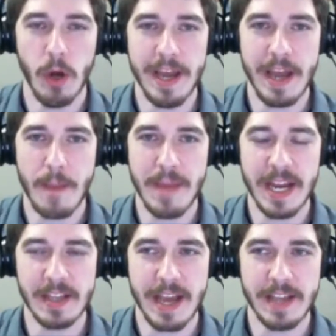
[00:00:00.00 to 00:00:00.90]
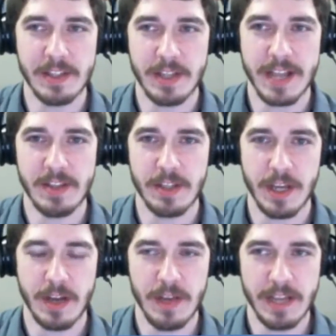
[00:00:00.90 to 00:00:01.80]
it's
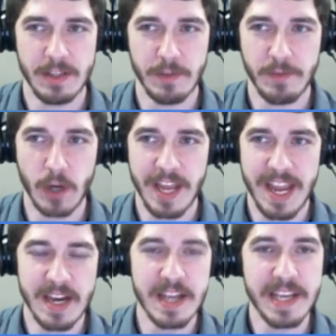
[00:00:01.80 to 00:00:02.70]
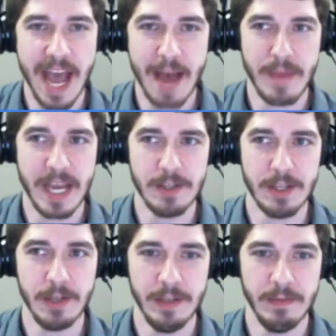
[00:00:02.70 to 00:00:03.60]
a fuck handicap basically,